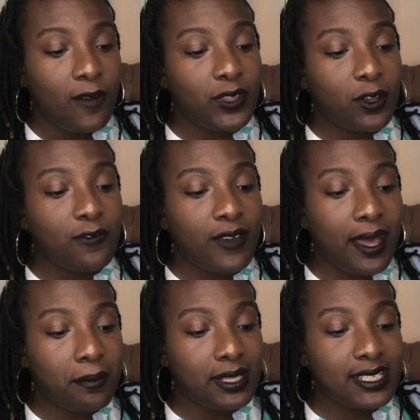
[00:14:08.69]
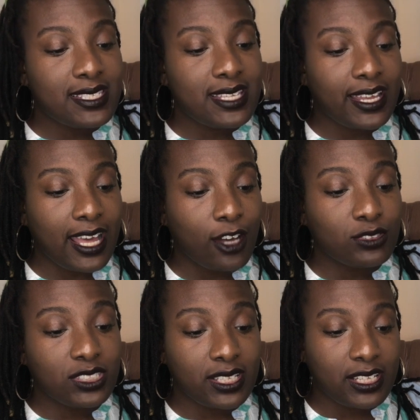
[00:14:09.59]
Their family set
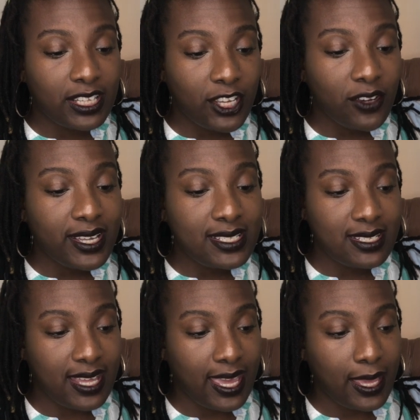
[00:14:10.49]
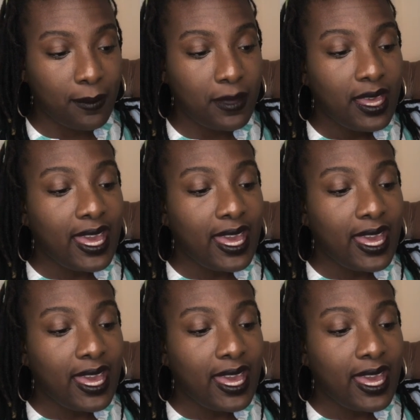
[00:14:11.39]
out to clear his name